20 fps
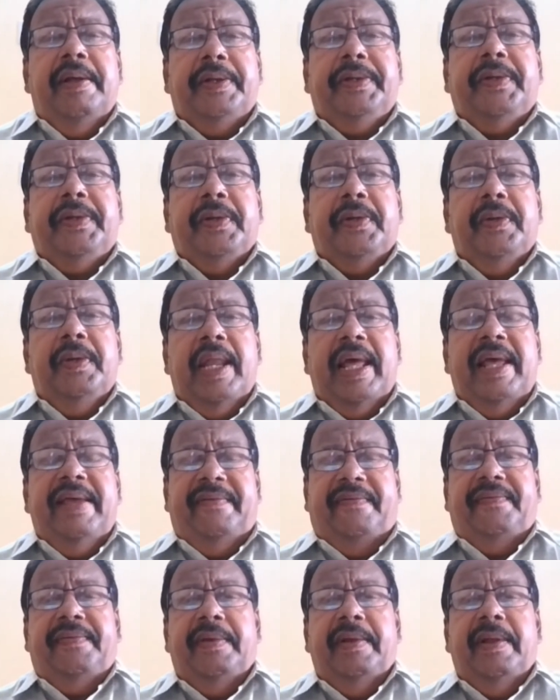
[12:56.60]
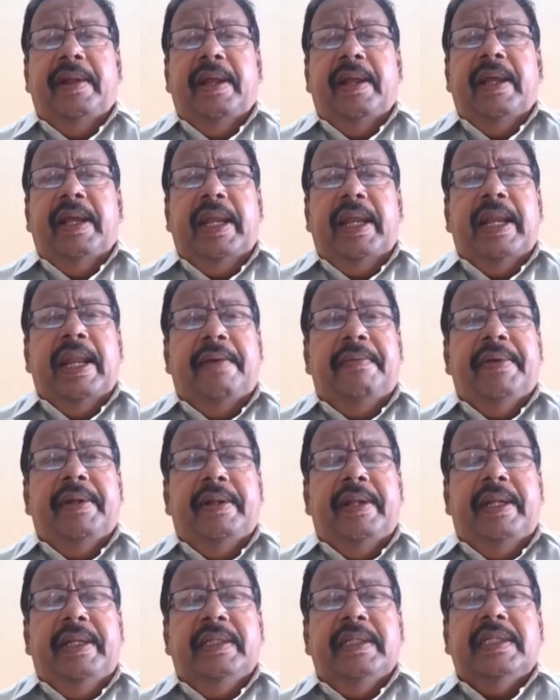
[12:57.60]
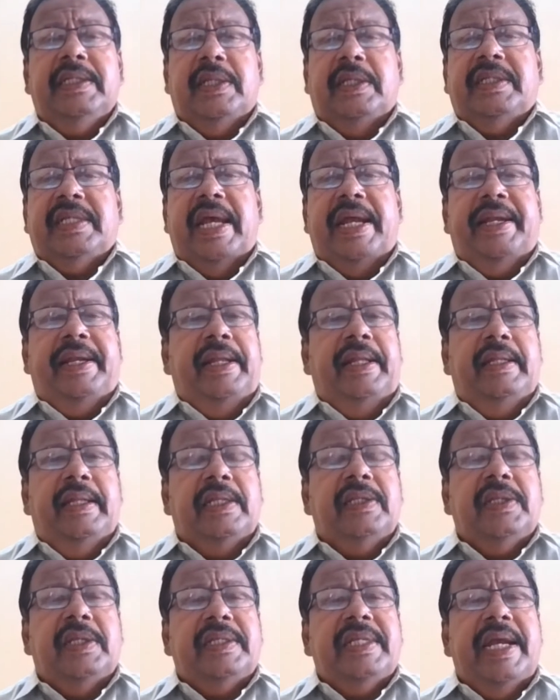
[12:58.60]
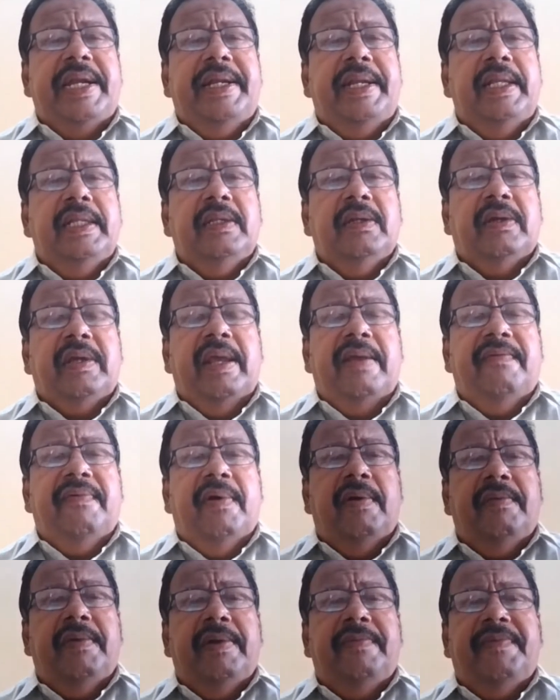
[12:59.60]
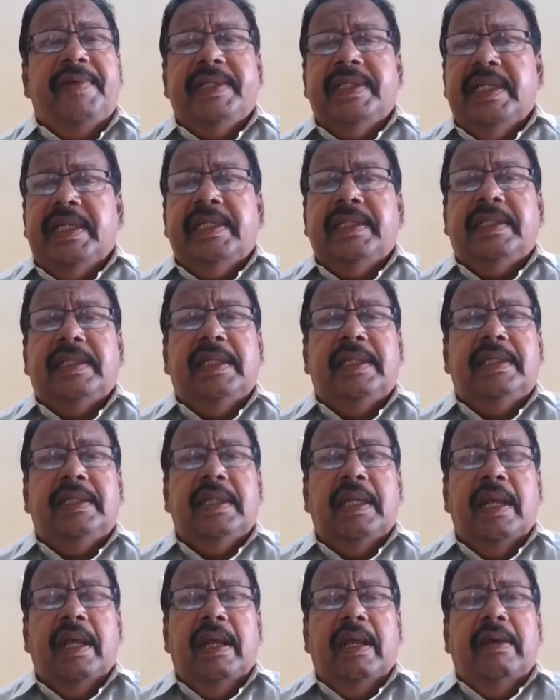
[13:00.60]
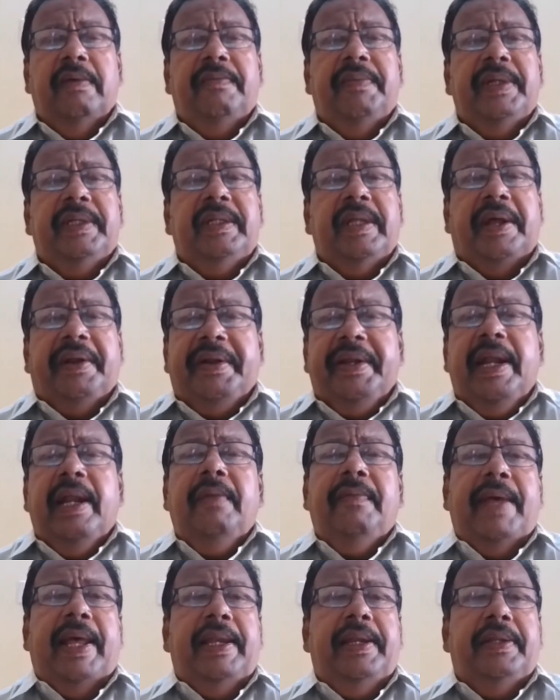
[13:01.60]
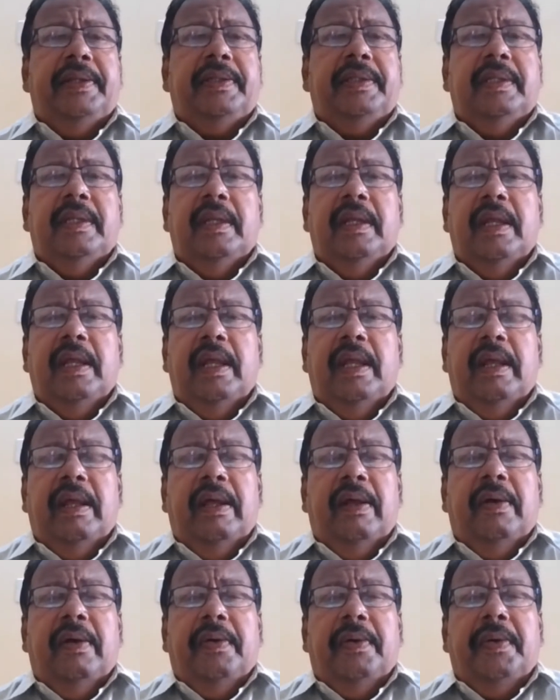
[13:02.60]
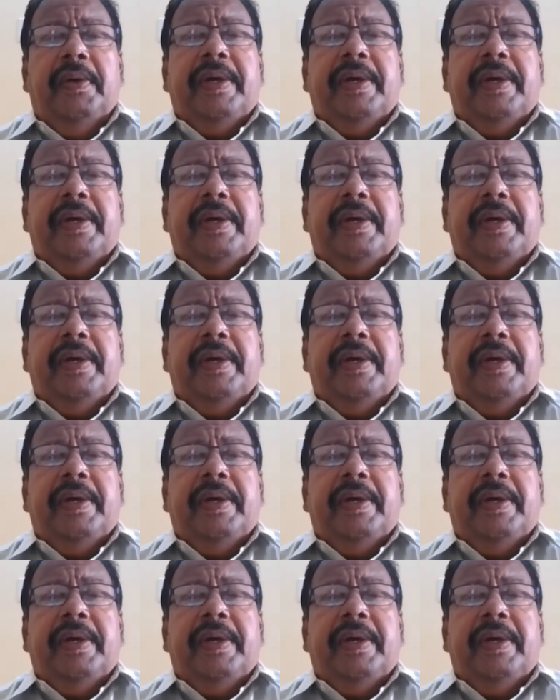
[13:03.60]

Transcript: life in this society. The society is looking forward for citizens with real values, who